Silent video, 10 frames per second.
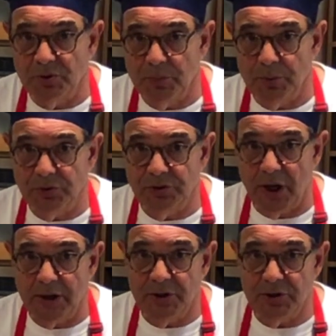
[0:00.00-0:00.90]
simple
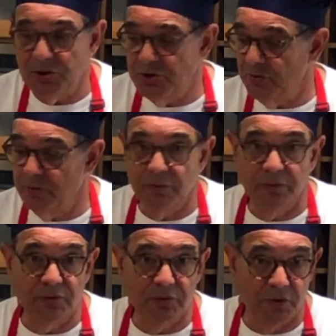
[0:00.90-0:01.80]
side dishes
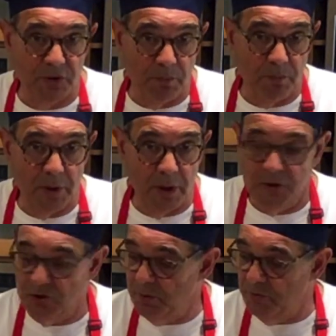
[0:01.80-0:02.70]
for some,
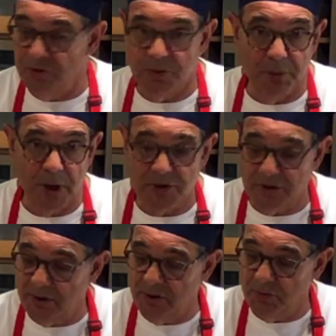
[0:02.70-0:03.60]
this will be for some
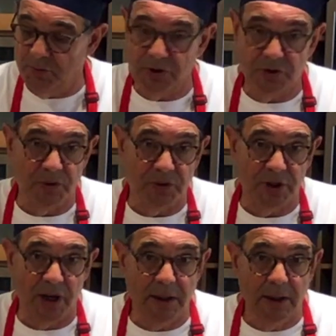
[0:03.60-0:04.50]
pasta, this will be just for the
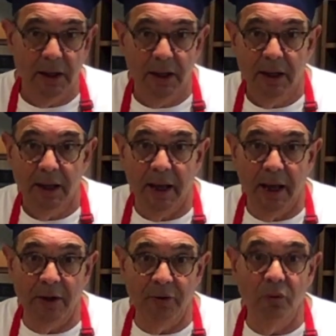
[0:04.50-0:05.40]
side,
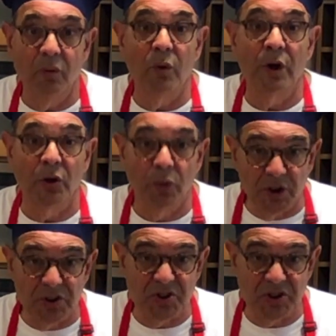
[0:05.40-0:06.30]
and we're going to grill
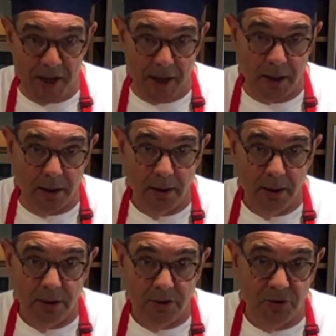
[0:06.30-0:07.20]
a steak.
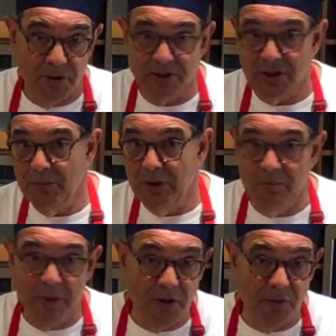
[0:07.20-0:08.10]
So that's going to be the
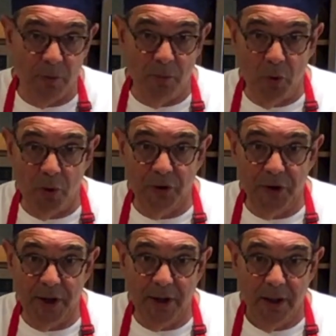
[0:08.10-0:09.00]
menu for Memorial
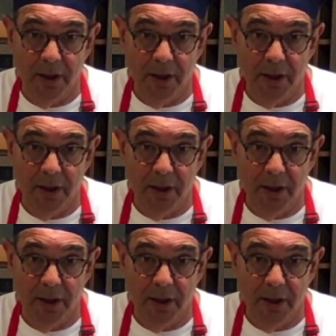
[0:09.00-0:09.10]
Day,